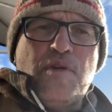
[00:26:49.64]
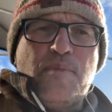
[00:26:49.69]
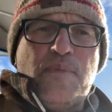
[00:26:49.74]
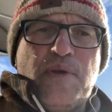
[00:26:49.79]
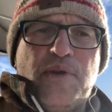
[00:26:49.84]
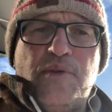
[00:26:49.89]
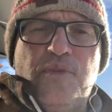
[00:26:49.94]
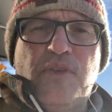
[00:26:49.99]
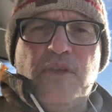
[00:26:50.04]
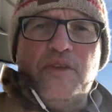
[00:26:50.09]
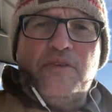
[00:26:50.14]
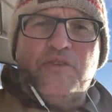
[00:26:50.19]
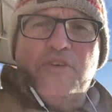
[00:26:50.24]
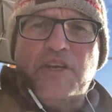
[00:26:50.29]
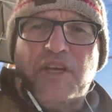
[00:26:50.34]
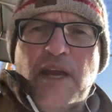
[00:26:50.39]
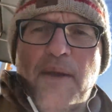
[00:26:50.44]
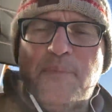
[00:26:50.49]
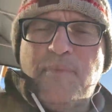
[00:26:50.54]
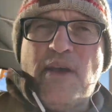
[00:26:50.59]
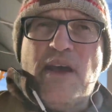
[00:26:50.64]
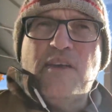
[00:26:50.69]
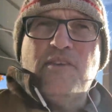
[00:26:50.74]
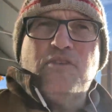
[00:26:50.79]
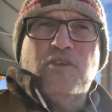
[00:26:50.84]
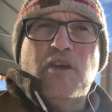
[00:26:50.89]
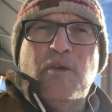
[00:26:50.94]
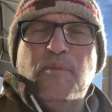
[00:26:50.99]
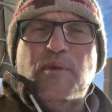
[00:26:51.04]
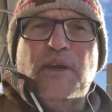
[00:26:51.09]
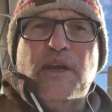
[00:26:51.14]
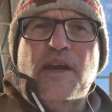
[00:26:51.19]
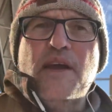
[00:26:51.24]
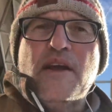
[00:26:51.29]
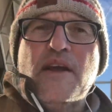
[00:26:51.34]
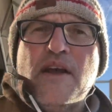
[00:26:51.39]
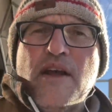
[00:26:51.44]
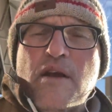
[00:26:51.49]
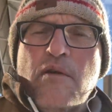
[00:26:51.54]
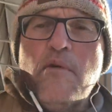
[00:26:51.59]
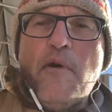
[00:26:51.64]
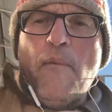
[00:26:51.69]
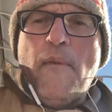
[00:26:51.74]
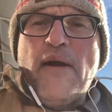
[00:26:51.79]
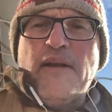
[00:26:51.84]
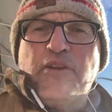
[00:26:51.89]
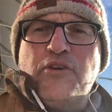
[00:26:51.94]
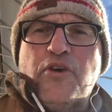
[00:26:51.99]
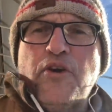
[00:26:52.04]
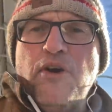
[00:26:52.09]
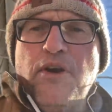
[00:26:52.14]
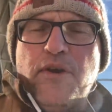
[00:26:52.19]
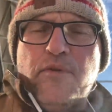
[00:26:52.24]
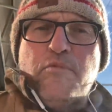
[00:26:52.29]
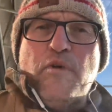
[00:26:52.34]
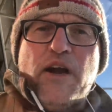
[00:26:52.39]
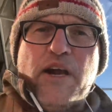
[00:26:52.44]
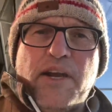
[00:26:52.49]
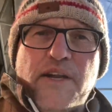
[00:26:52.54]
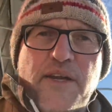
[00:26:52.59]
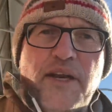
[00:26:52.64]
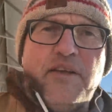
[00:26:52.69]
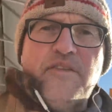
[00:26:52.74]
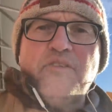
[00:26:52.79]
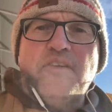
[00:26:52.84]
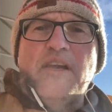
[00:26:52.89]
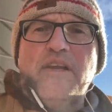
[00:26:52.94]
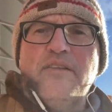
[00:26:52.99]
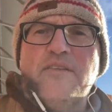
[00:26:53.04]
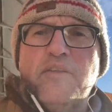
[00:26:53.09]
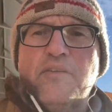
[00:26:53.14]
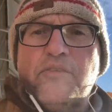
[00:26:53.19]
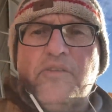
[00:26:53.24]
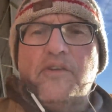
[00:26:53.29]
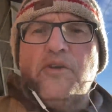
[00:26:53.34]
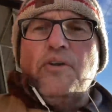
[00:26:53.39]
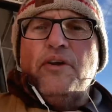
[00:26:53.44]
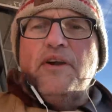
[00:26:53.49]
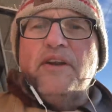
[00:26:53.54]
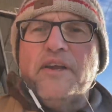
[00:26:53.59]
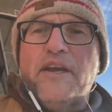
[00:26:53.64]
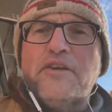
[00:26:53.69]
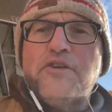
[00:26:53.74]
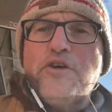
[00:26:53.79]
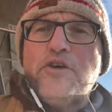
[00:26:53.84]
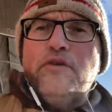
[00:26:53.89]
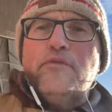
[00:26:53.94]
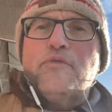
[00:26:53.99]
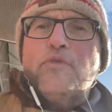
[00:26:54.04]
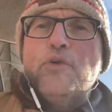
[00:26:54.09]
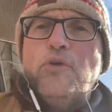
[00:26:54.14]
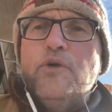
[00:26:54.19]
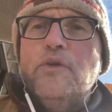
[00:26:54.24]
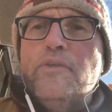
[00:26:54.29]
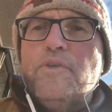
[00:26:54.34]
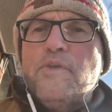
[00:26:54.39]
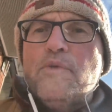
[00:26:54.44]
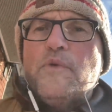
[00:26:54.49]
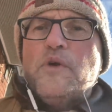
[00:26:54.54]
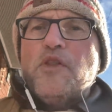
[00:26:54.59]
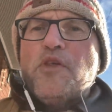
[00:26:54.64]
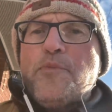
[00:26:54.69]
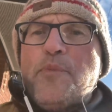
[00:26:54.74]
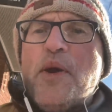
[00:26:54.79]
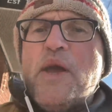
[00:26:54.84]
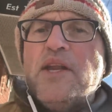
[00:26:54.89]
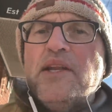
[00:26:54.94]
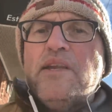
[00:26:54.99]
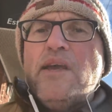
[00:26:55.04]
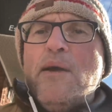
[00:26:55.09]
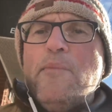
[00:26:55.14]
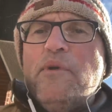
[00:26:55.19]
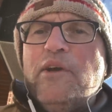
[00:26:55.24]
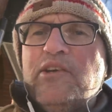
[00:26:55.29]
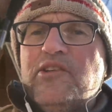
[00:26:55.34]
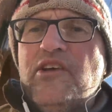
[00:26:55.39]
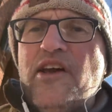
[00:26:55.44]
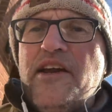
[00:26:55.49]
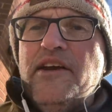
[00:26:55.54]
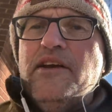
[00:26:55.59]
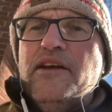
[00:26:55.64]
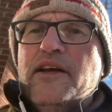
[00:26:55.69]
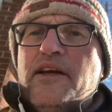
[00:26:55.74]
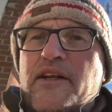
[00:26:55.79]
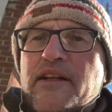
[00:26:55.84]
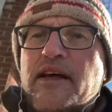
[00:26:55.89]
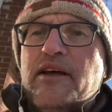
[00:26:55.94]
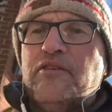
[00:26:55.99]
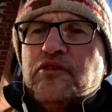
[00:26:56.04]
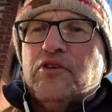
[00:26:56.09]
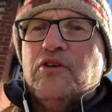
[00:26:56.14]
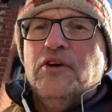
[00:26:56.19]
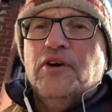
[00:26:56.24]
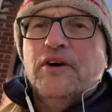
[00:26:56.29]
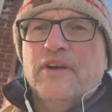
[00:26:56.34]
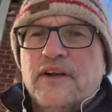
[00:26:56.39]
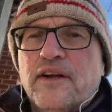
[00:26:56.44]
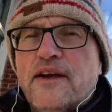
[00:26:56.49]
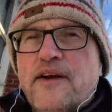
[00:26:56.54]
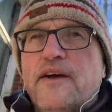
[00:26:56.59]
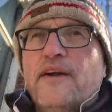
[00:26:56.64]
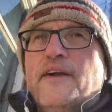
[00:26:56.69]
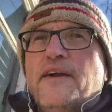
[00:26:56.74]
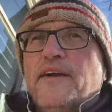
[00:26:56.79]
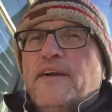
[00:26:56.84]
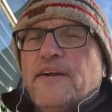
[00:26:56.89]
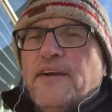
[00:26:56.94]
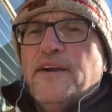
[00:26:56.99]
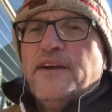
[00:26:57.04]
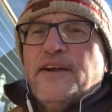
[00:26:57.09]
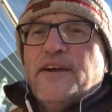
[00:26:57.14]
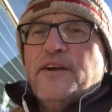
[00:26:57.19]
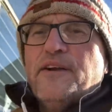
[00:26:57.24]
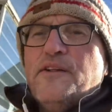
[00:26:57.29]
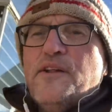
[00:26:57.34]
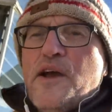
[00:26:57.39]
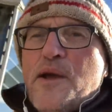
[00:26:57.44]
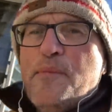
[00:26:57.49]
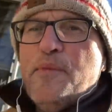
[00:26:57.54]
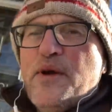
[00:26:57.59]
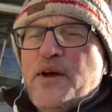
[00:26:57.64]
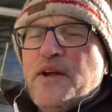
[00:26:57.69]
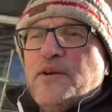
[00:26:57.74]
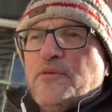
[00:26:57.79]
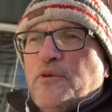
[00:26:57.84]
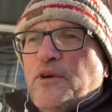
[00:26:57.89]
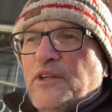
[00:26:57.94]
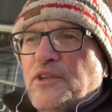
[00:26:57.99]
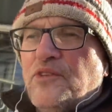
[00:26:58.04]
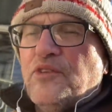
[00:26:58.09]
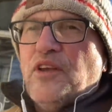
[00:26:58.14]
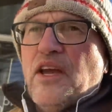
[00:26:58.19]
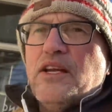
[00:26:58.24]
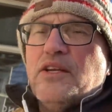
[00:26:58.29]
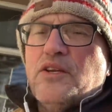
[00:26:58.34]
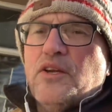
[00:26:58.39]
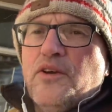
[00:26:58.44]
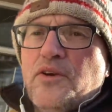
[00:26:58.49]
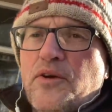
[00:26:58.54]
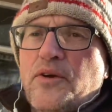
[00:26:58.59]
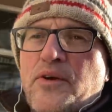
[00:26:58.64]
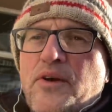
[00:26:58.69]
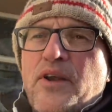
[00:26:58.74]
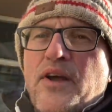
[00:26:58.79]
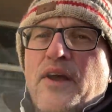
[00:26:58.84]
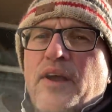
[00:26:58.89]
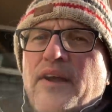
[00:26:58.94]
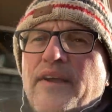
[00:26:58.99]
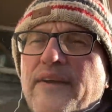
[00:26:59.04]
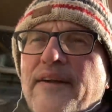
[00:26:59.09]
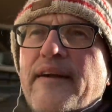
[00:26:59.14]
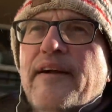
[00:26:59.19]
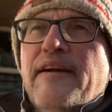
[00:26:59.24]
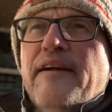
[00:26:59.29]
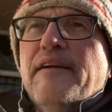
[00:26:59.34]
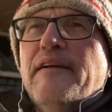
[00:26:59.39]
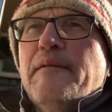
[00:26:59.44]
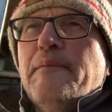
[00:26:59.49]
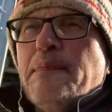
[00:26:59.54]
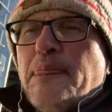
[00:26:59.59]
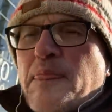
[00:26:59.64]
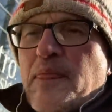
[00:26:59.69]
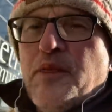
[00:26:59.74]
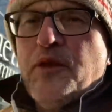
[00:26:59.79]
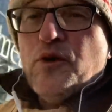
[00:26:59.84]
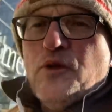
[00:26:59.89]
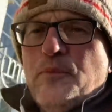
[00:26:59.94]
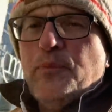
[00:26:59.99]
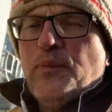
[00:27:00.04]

about this. She kept asking me, well, what's good? What can I say that's good? I should have told her, well, the pandemic's ending. That's good climate? Well, stay tuned until